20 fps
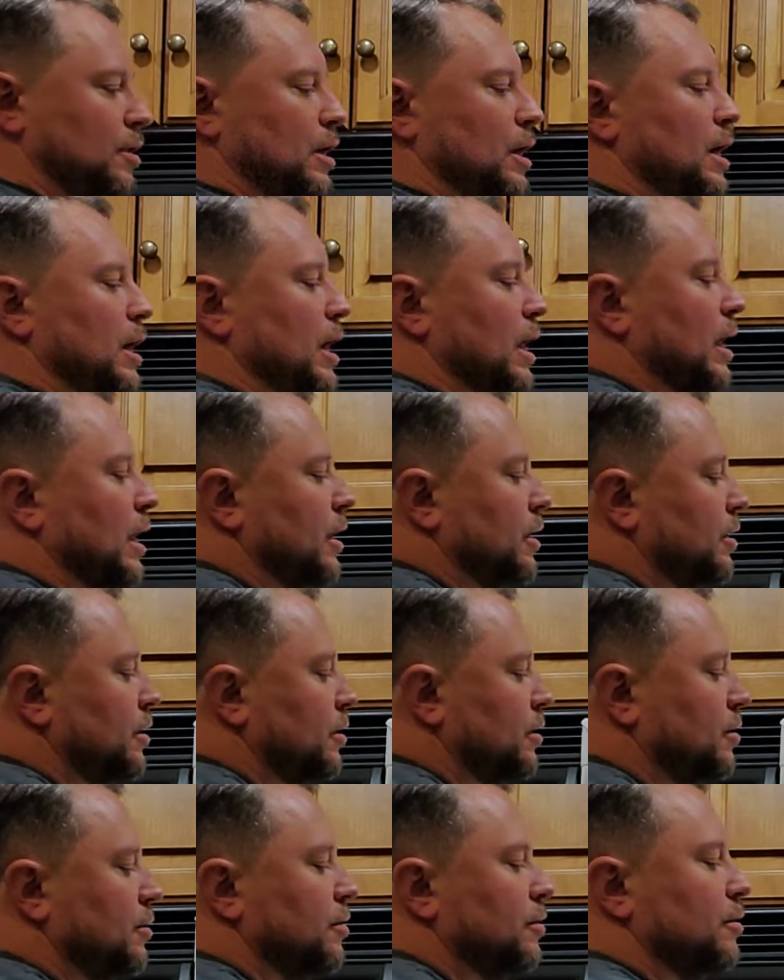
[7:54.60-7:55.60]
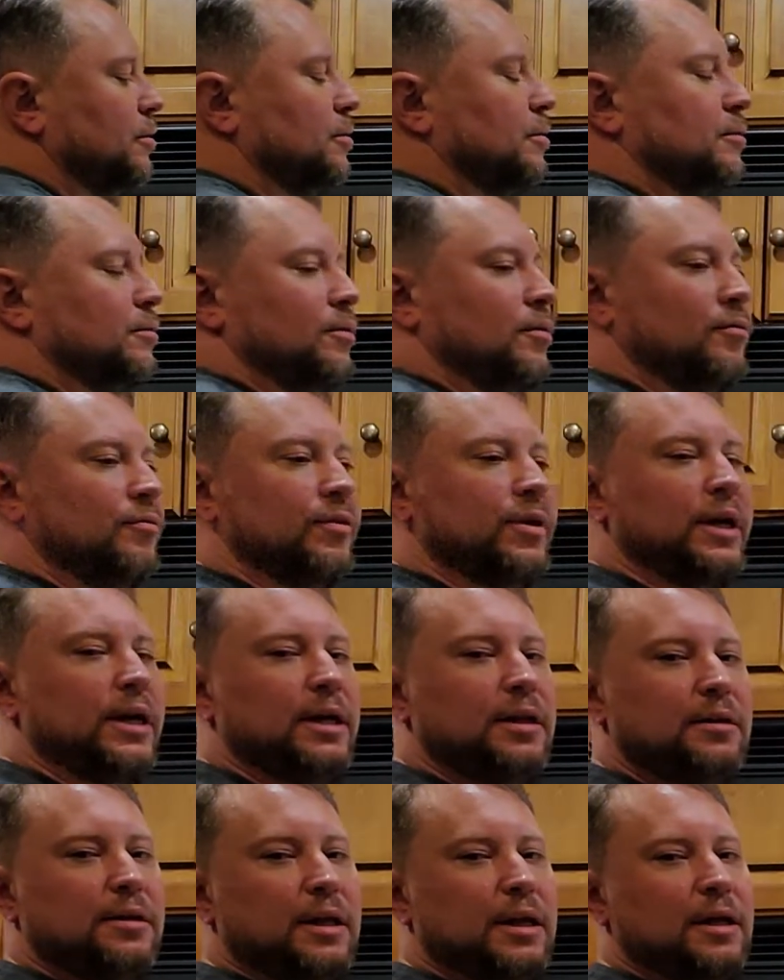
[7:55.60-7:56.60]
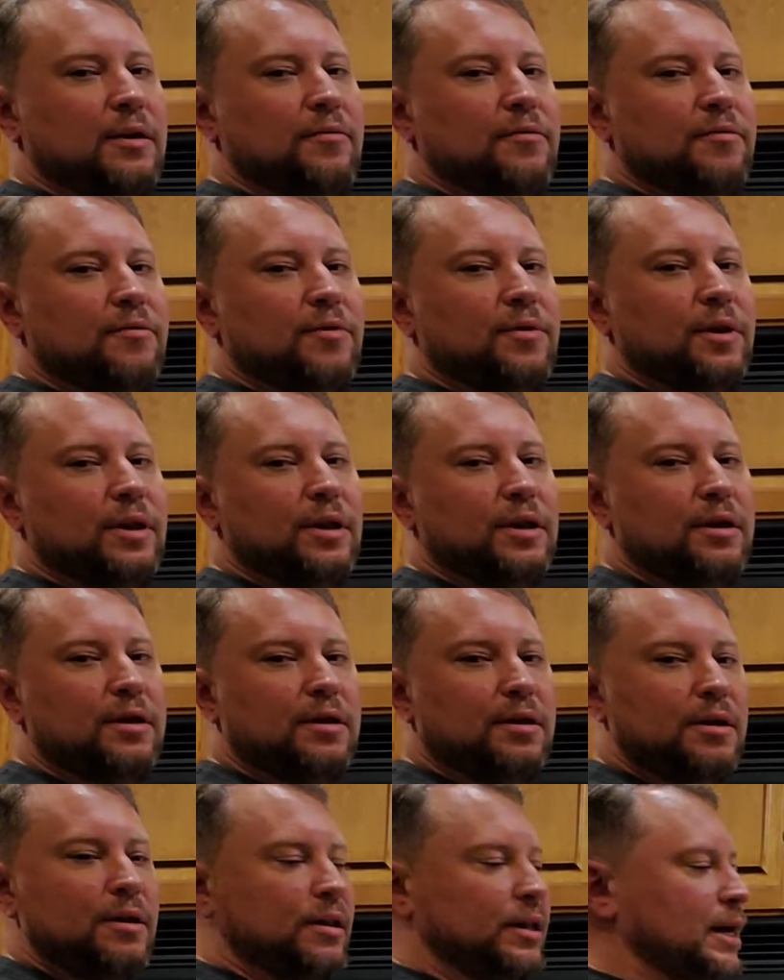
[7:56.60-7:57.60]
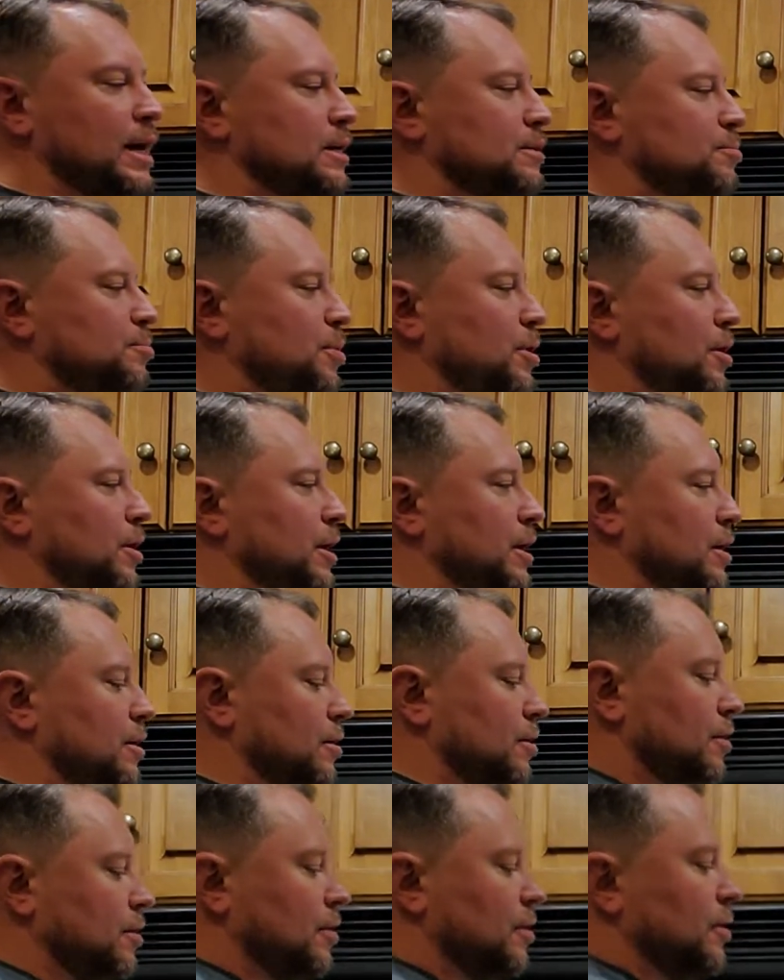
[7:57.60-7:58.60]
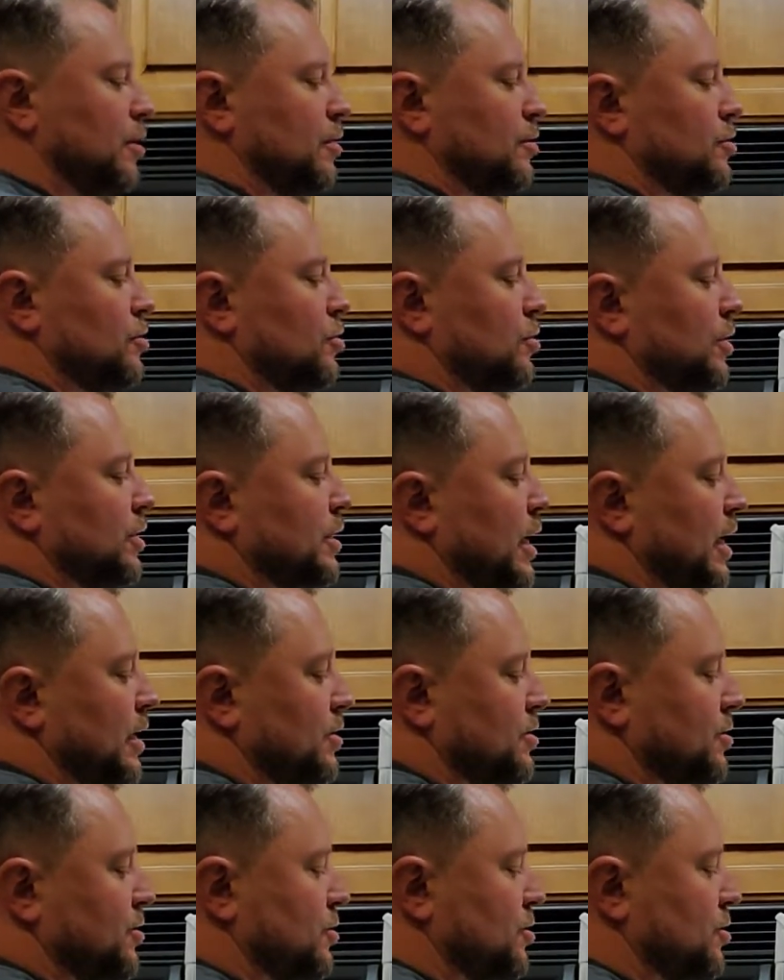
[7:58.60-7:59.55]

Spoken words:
And don't forget then, for the last part here, to attach the